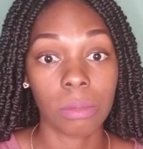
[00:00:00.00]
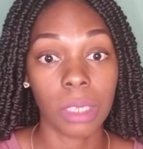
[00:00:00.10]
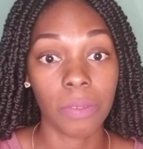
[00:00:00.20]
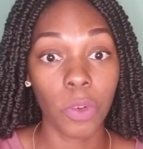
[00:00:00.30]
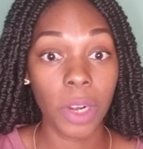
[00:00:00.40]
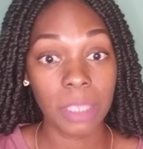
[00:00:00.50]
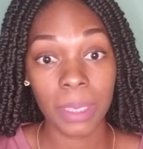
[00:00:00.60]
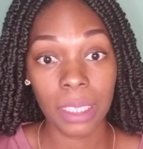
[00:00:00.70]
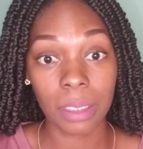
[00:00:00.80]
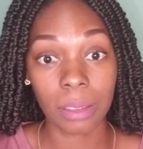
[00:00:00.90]

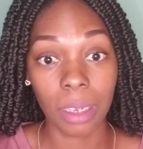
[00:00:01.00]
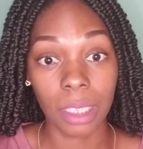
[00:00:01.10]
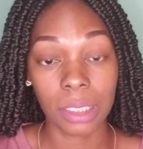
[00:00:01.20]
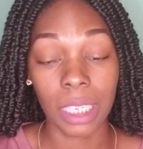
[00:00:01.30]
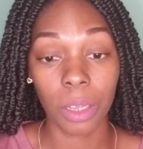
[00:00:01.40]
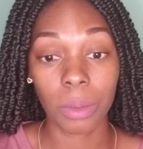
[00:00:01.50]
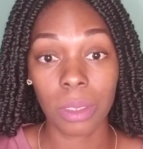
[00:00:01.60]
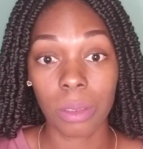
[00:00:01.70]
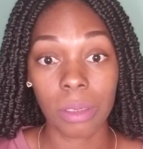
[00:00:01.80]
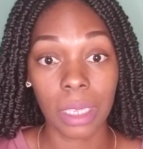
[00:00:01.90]
enforcement or should I go
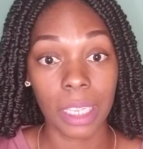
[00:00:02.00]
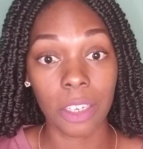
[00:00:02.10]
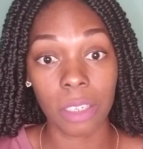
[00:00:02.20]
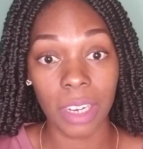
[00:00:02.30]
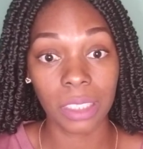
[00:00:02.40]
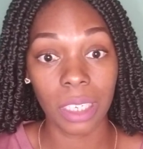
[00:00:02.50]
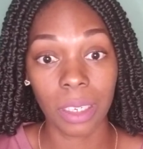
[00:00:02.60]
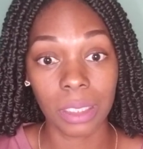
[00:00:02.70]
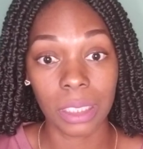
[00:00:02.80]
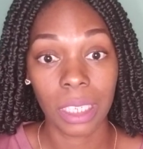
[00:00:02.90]
to the leader of our
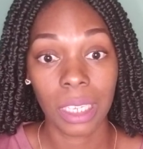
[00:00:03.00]
church?